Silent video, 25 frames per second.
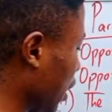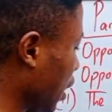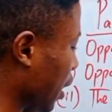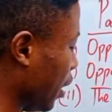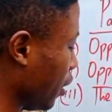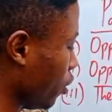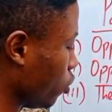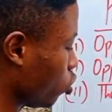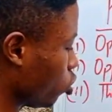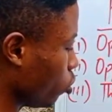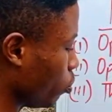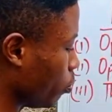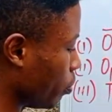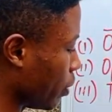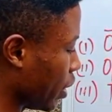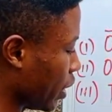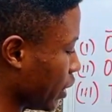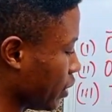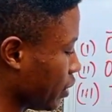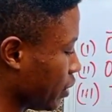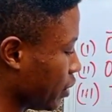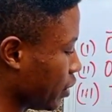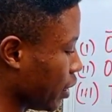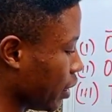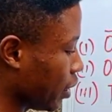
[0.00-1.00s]
line to
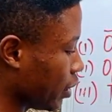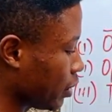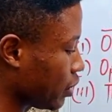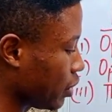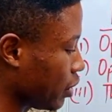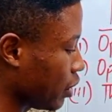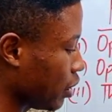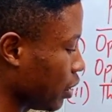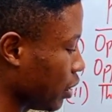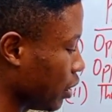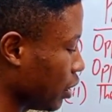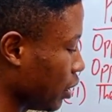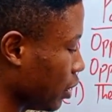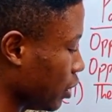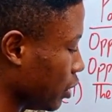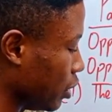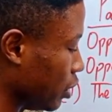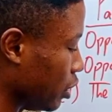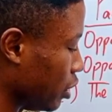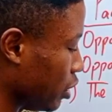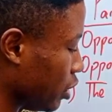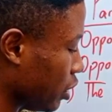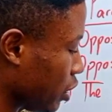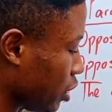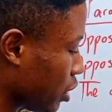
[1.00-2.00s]
bisect
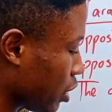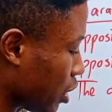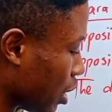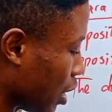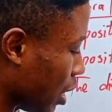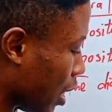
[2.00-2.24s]
this